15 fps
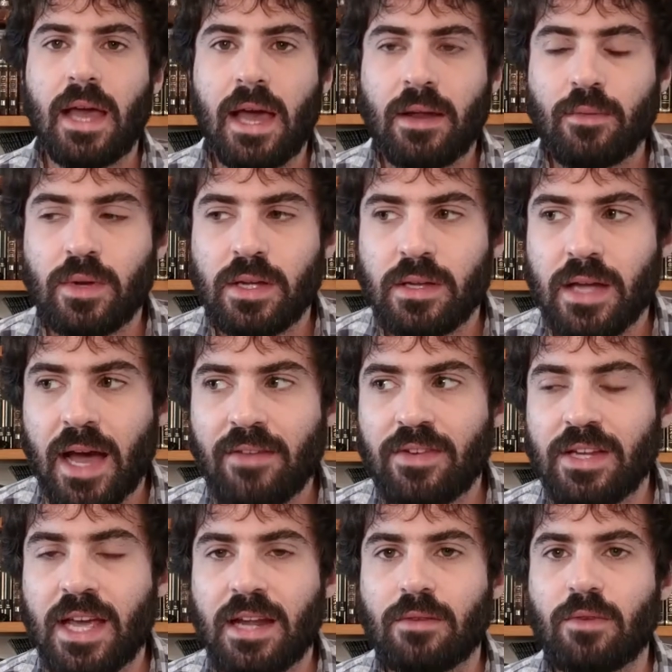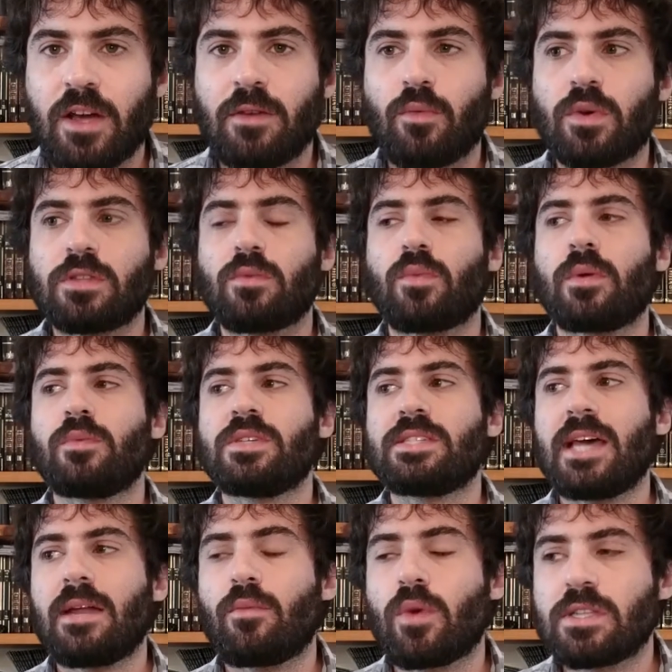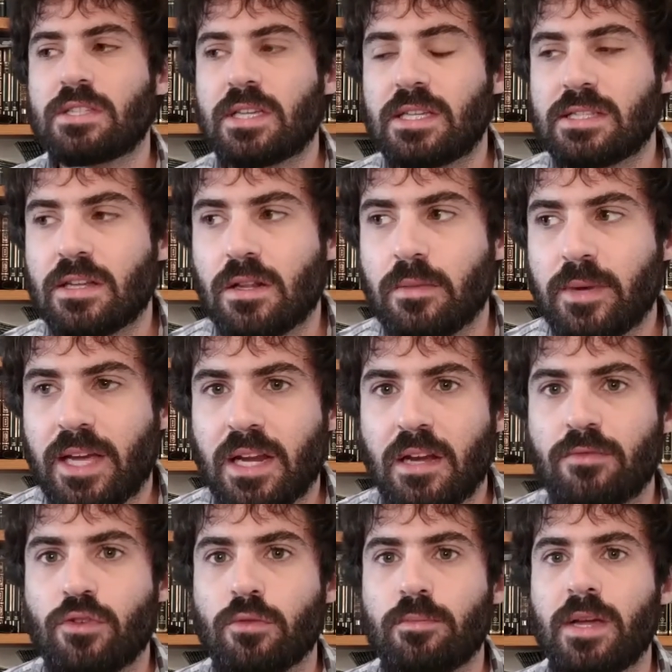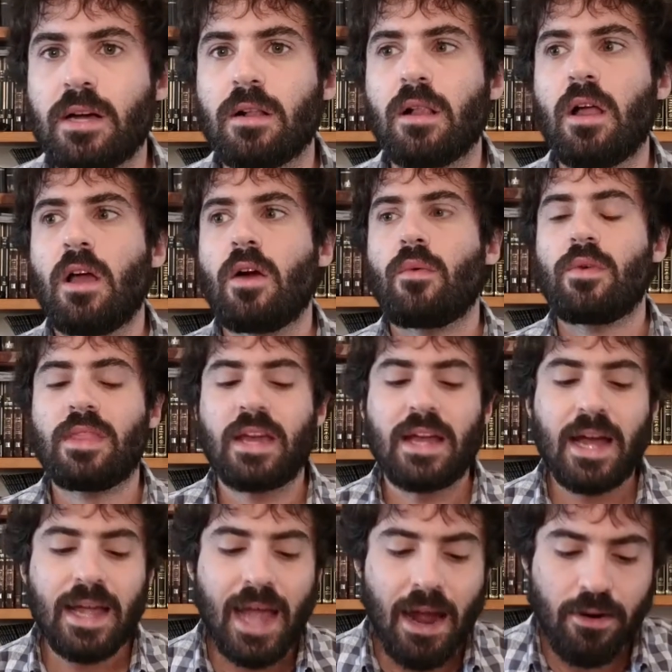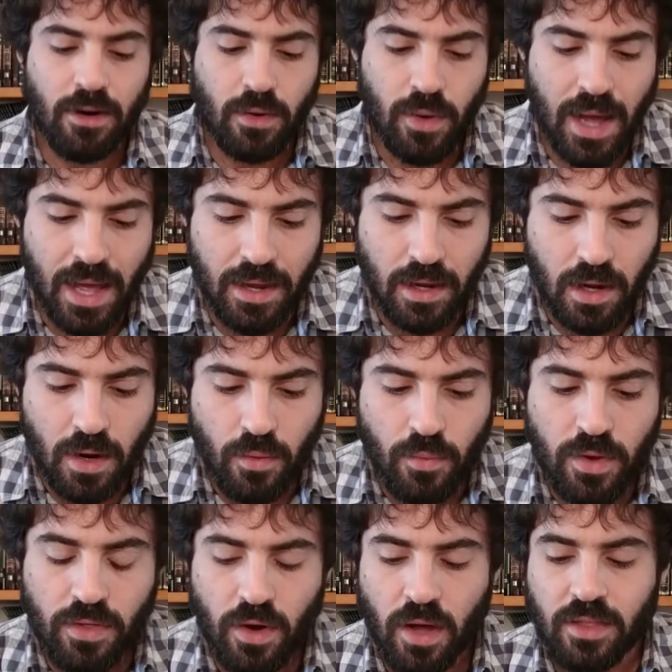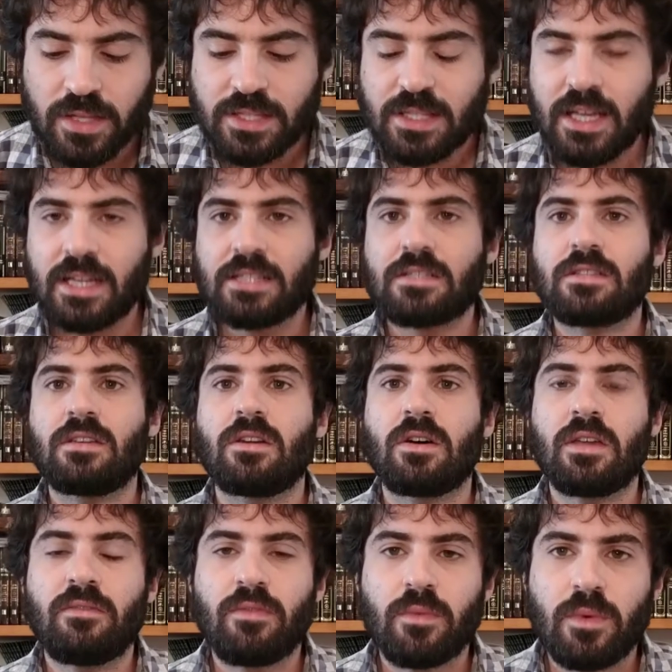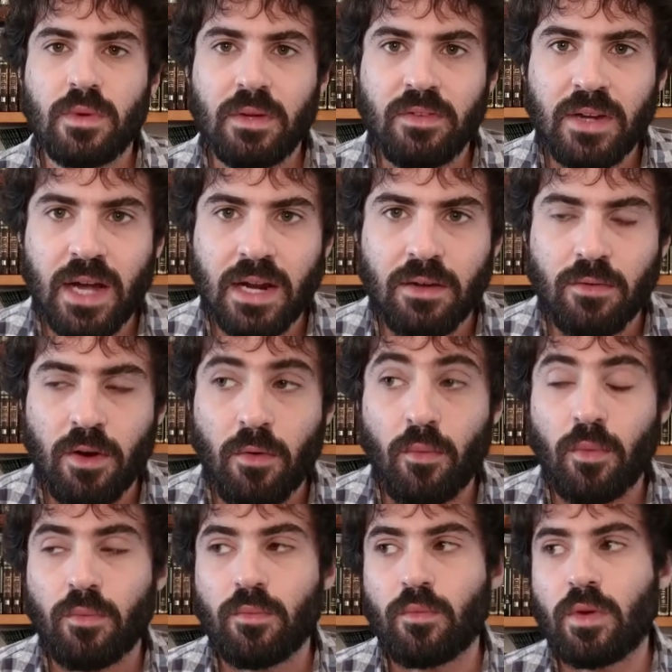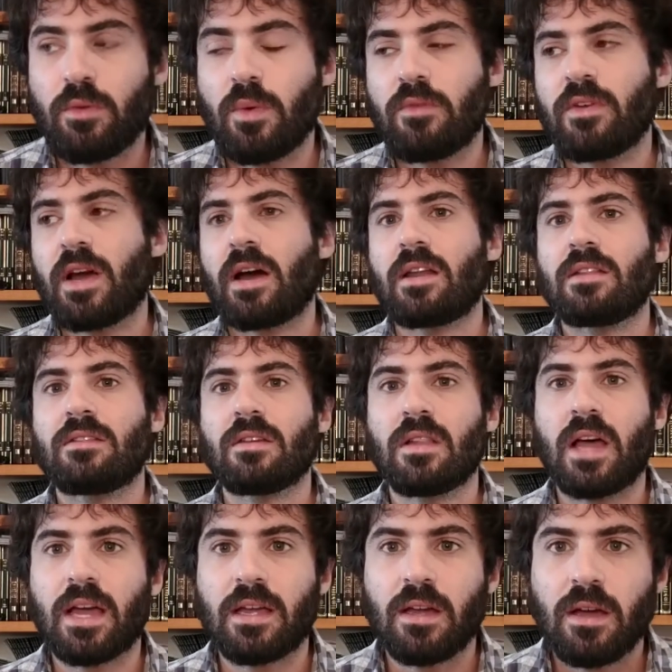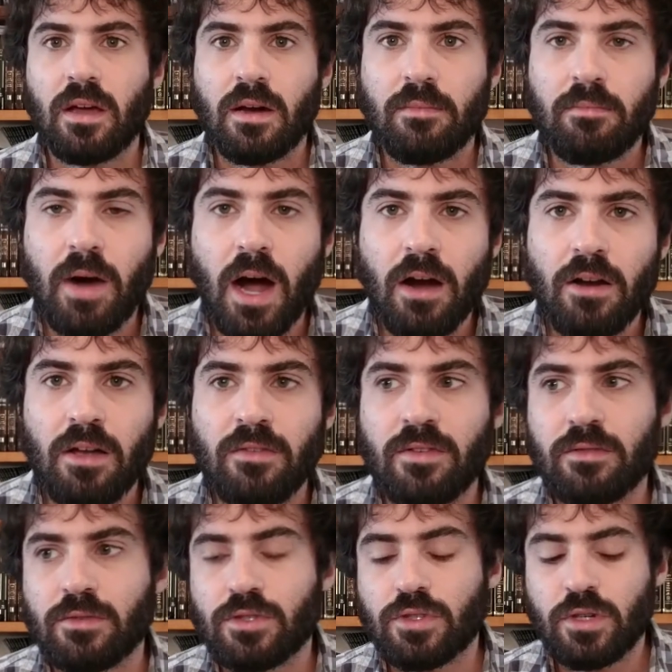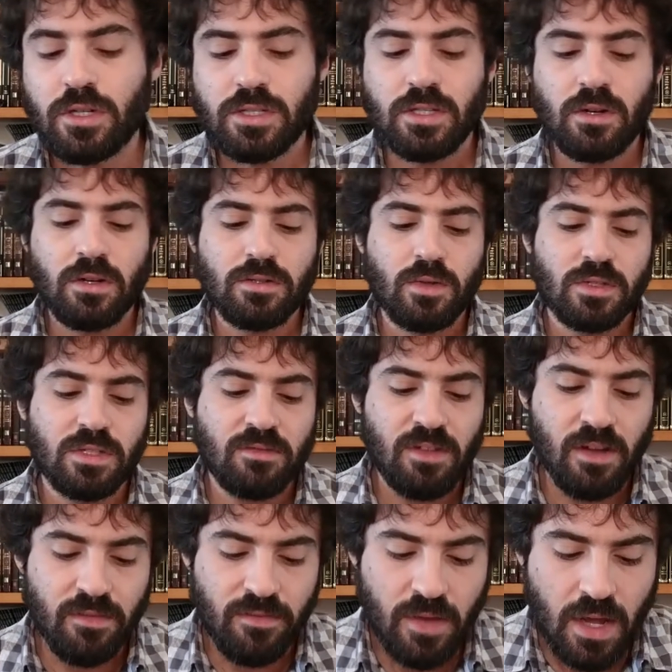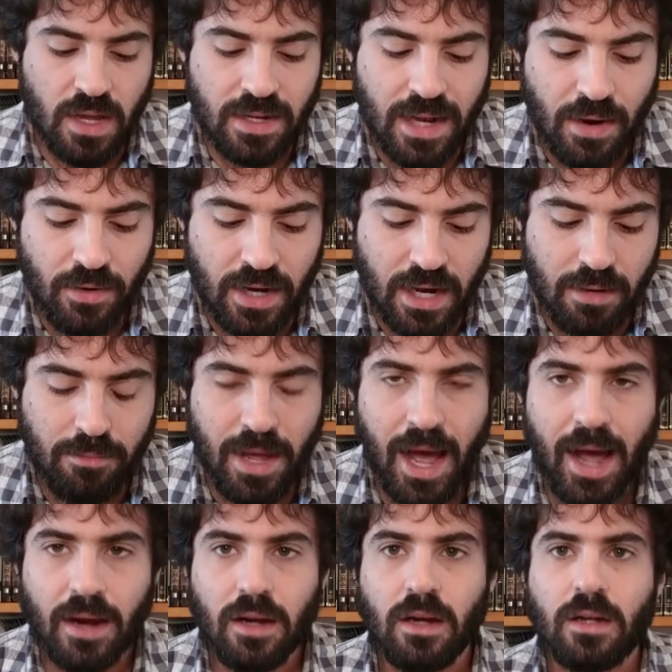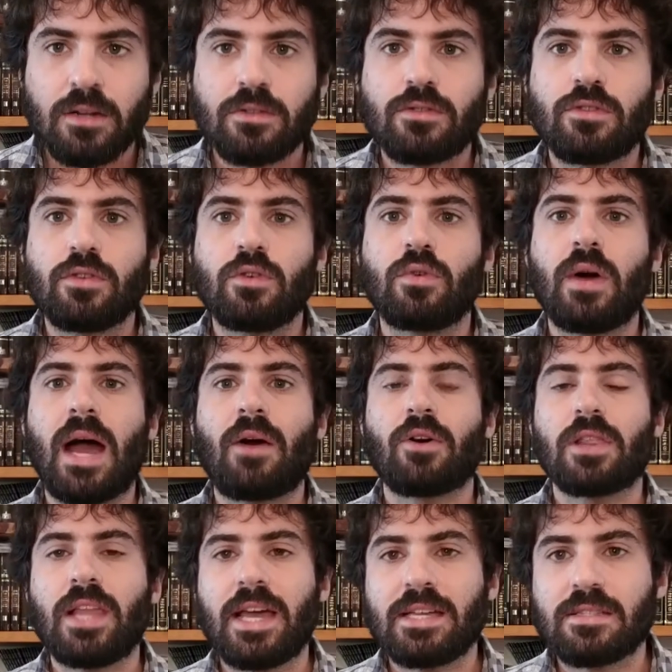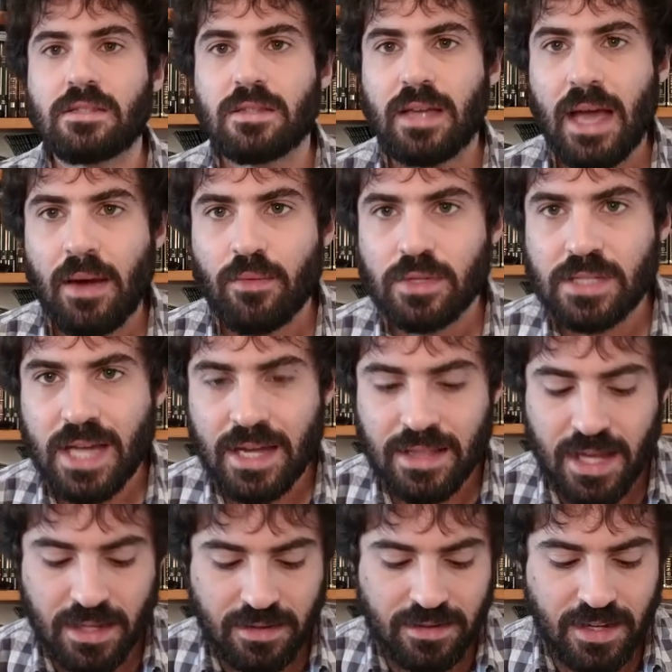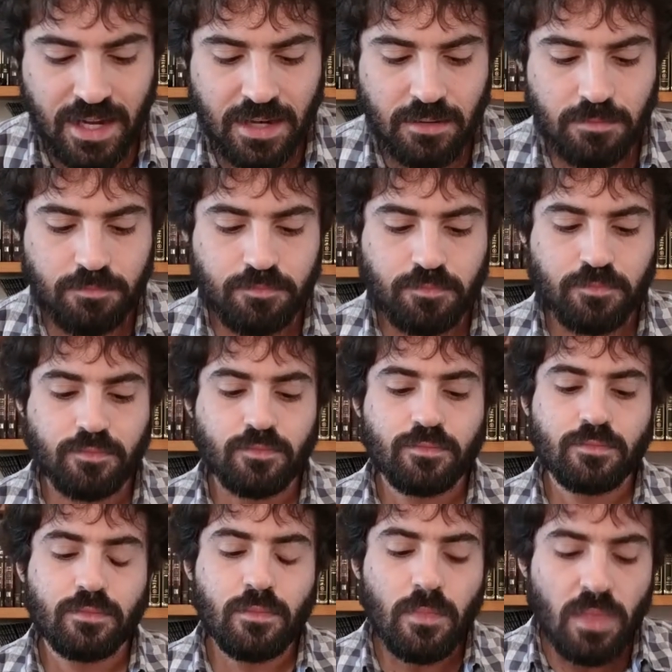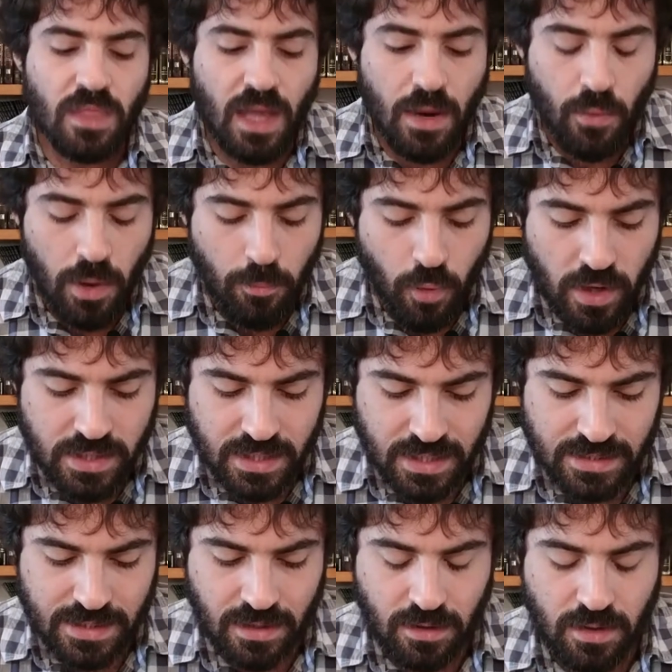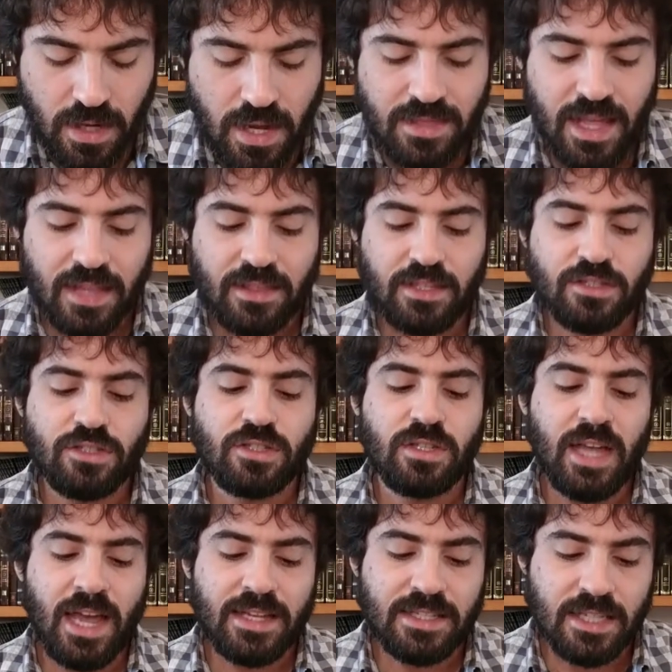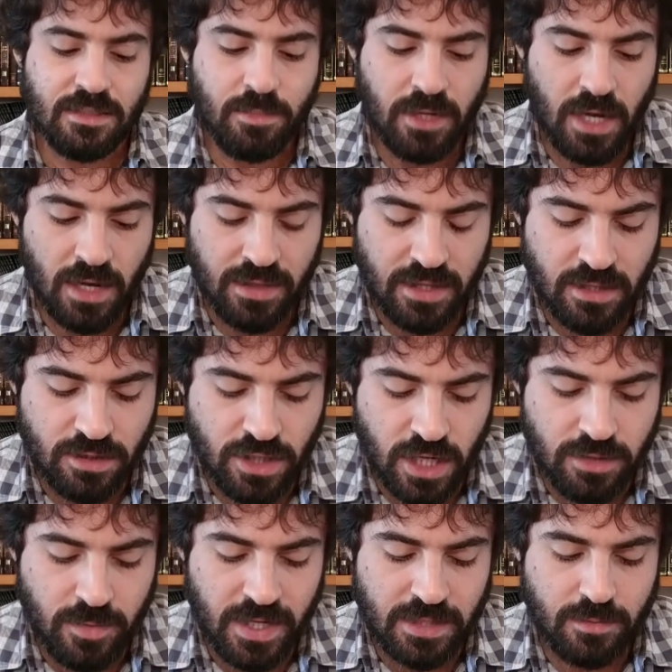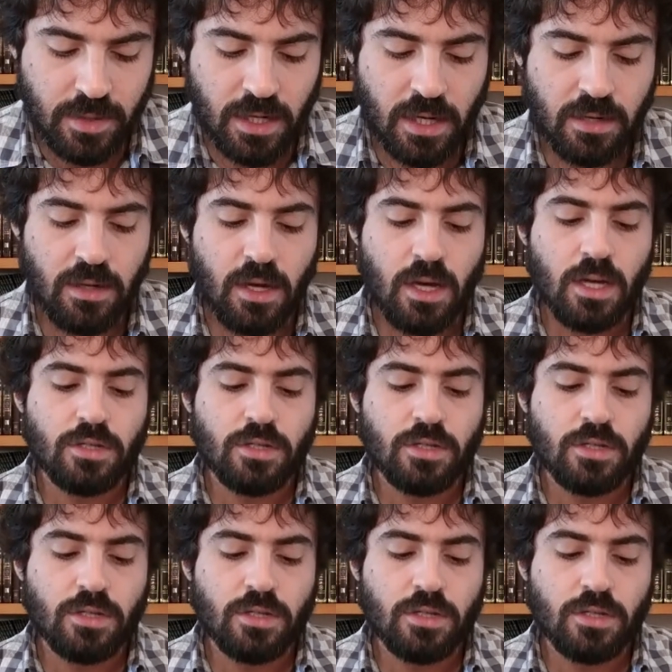And we haven't yet, right, when, when we said what's considered the beginning of your meal, we then got carried away with all these things, you know, even, we even got it, we even got into like, Mariv and Rishus and all sorts of stuff. Now we're getting back to our list and we're saying that Din, at what point is it considered that the case has begun, that the judgment has begun?